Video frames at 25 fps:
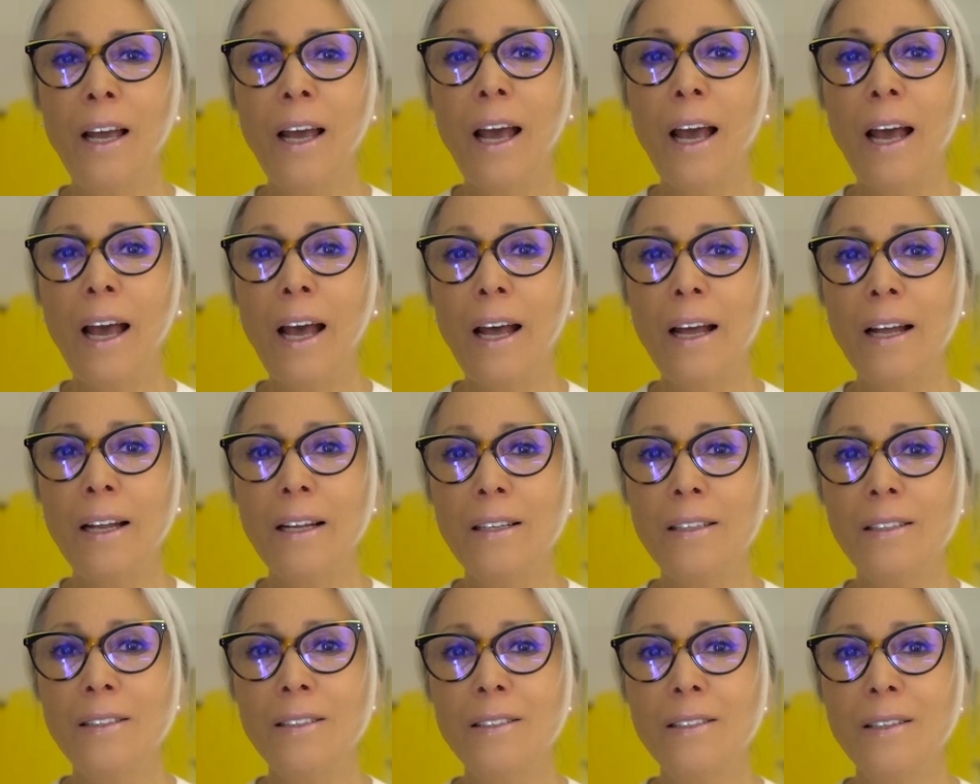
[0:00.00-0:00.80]

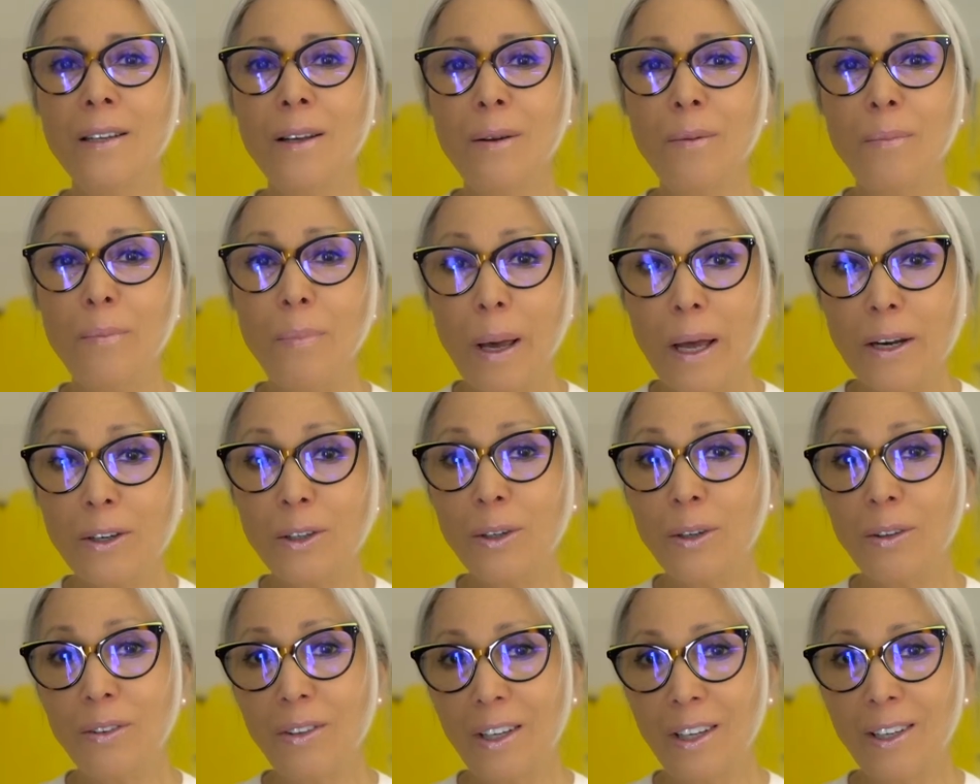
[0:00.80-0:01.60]
and
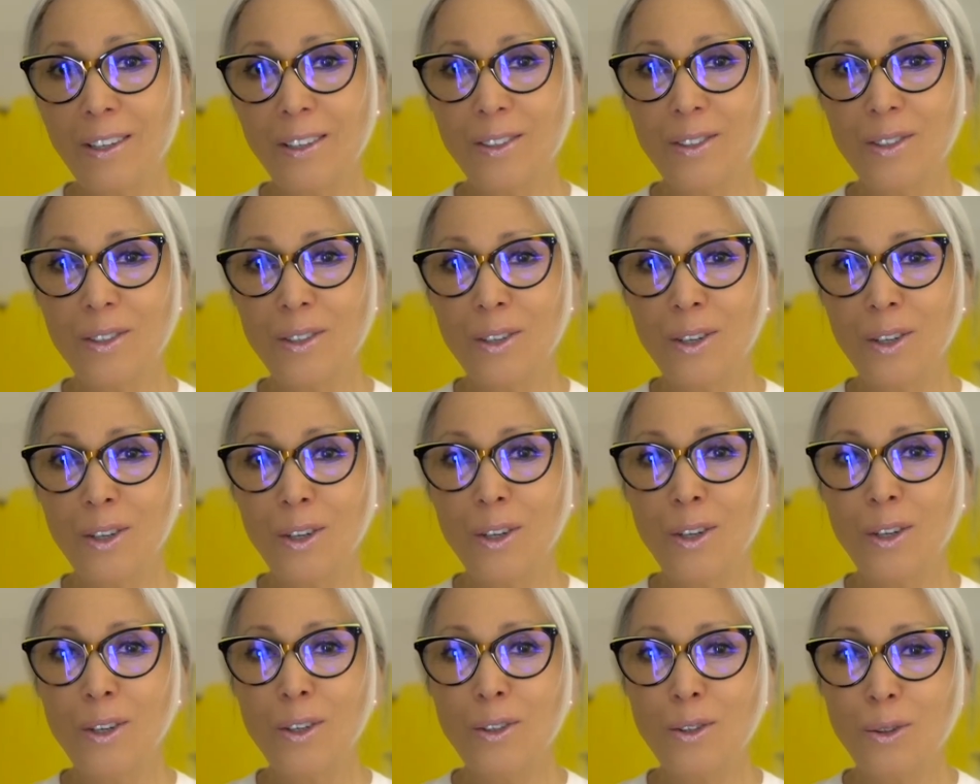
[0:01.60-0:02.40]
better things
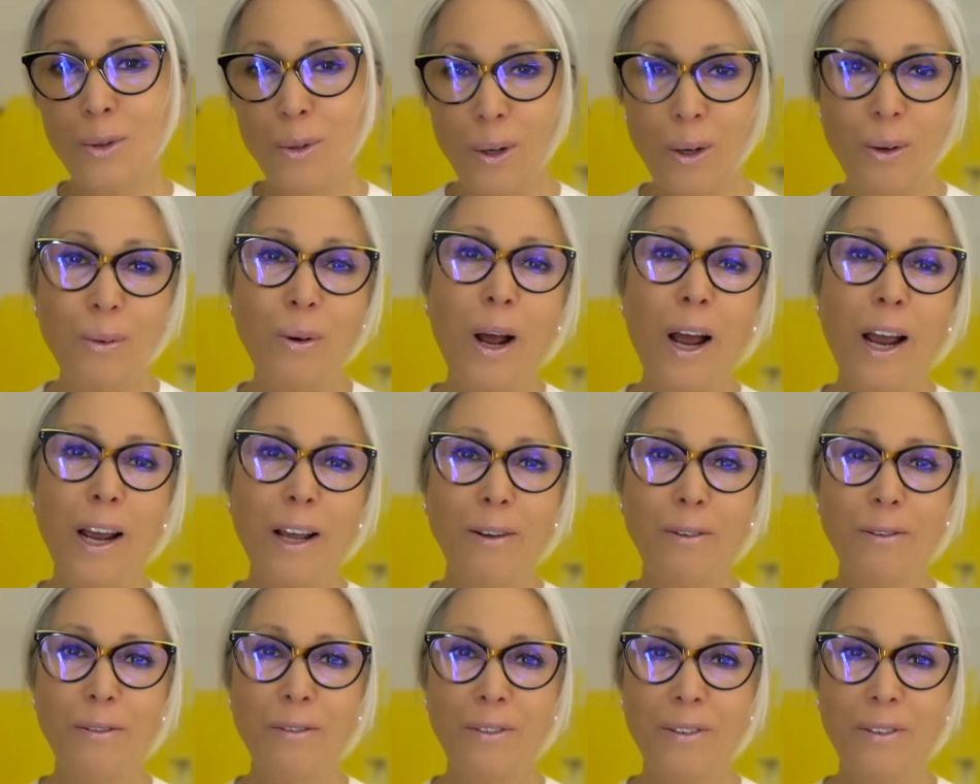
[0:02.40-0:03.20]
to arrive.